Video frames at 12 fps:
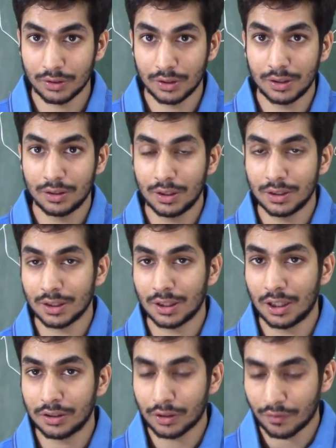So these are
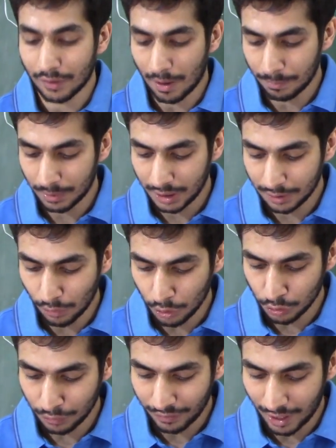the list of companies,
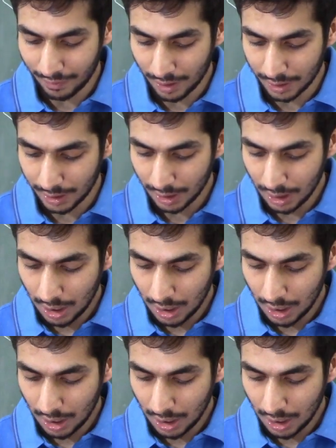Fortune 500.